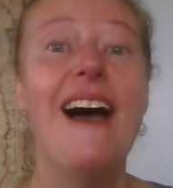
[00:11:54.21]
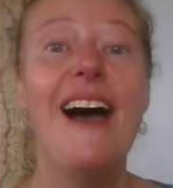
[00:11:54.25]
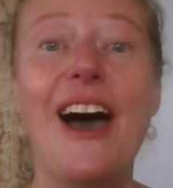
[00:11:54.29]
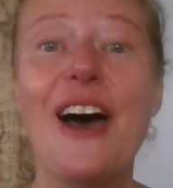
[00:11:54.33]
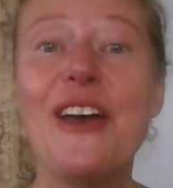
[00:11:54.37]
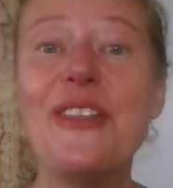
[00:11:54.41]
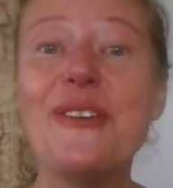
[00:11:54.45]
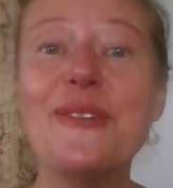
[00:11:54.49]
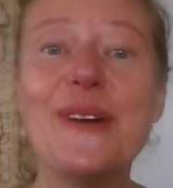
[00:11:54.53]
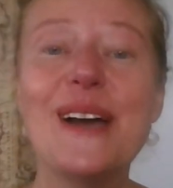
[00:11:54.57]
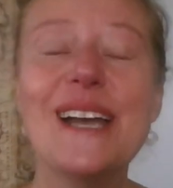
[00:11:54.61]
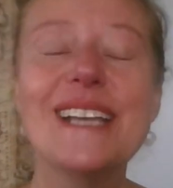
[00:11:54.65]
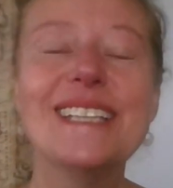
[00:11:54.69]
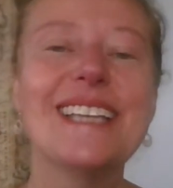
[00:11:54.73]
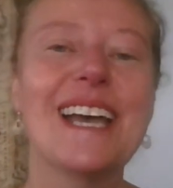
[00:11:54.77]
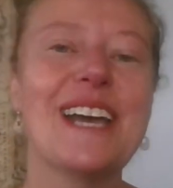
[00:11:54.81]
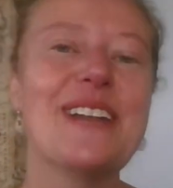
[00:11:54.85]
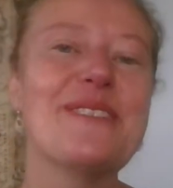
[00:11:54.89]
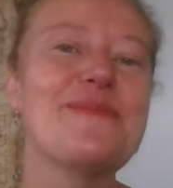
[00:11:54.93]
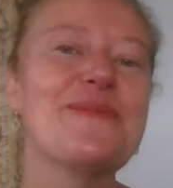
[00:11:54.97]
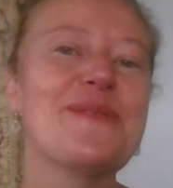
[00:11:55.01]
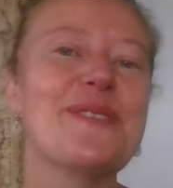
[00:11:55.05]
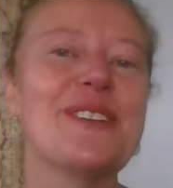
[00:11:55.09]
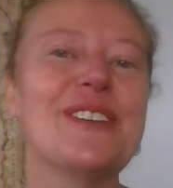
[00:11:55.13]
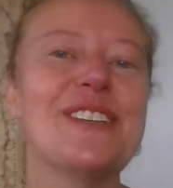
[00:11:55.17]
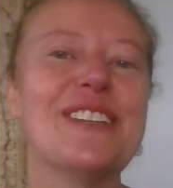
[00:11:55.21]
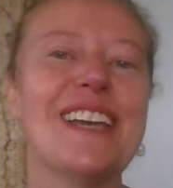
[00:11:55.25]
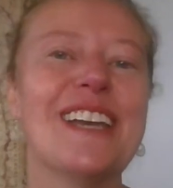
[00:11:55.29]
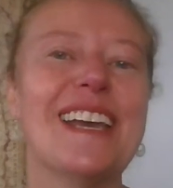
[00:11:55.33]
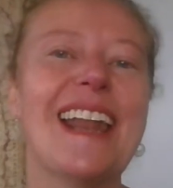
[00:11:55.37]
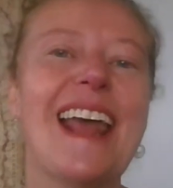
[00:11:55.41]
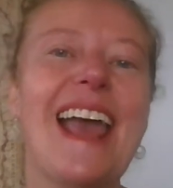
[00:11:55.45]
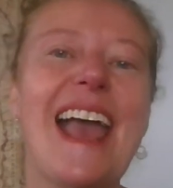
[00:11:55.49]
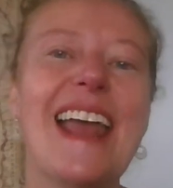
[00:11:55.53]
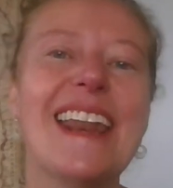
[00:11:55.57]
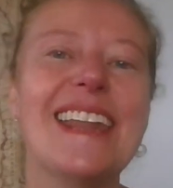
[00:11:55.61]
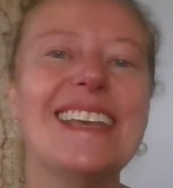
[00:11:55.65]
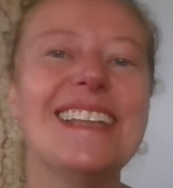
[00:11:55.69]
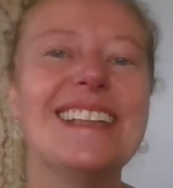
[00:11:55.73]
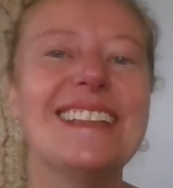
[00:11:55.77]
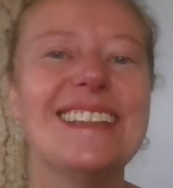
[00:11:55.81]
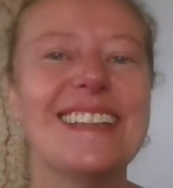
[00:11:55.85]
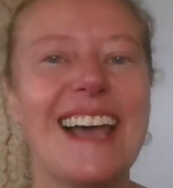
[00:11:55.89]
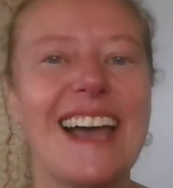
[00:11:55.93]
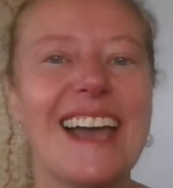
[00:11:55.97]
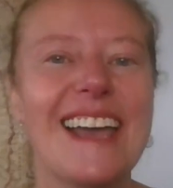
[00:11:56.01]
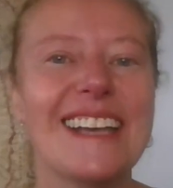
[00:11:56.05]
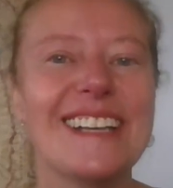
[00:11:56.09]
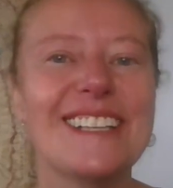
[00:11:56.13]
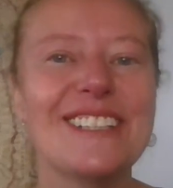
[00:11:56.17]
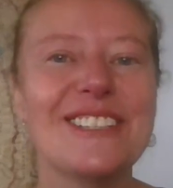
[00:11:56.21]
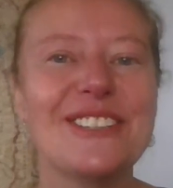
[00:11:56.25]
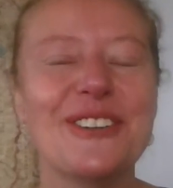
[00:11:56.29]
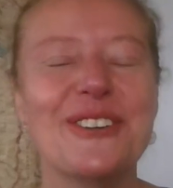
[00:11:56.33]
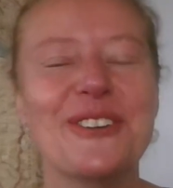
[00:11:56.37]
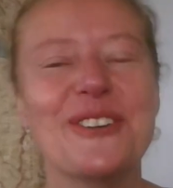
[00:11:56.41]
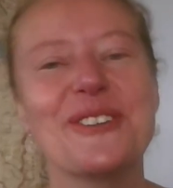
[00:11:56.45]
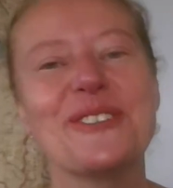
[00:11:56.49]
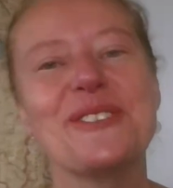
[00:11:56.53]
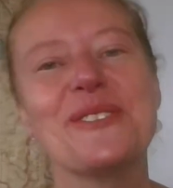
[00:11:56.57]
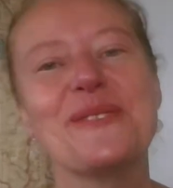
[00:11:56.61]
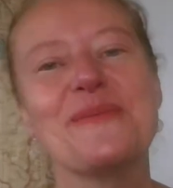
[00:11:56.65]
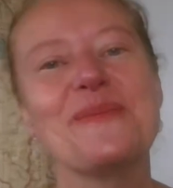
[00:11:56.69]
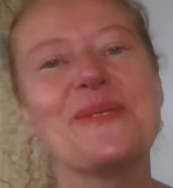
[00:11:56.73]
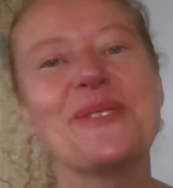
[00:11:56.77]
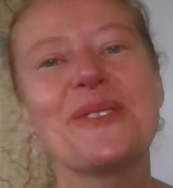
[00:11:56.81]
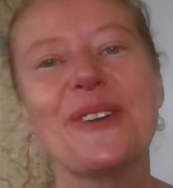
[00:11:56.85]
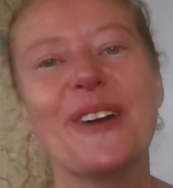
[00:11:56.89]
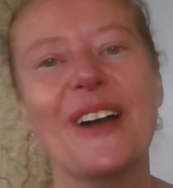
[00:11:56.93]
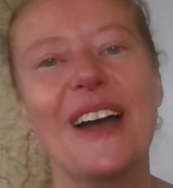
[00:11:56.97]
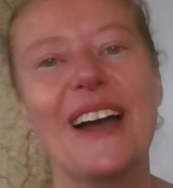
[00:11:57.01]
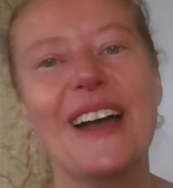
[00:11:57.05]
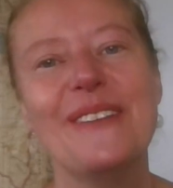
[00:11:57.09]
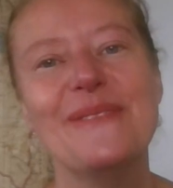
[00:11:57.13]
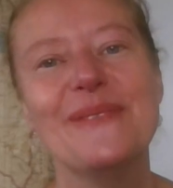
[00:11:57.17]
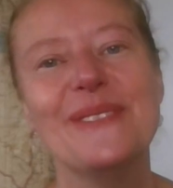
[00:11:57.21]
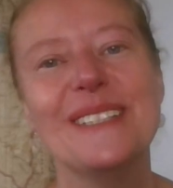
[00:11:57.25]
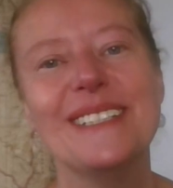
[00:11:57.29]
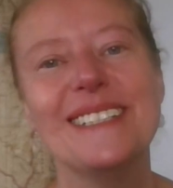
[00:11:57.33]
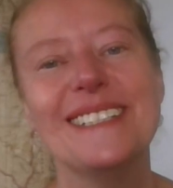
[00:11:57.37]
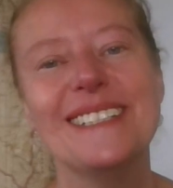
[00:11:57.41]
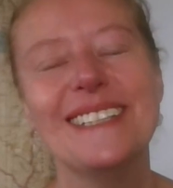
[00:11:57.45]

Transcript: Otherwise, I'd appreciate any likes or subscribes.